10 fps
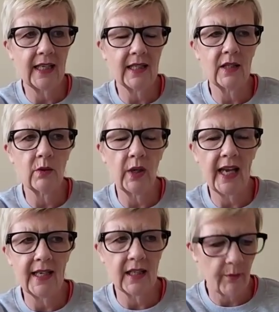addicts is we
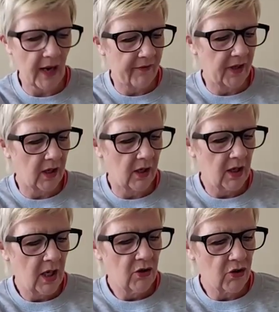end up having a
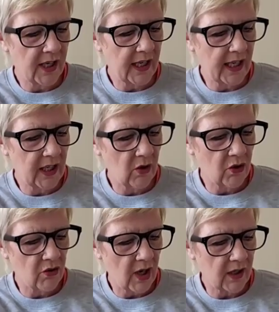drinking or
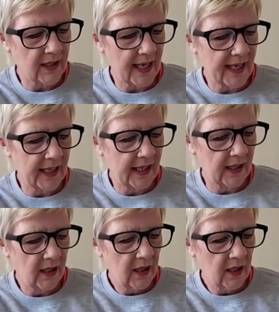drug taking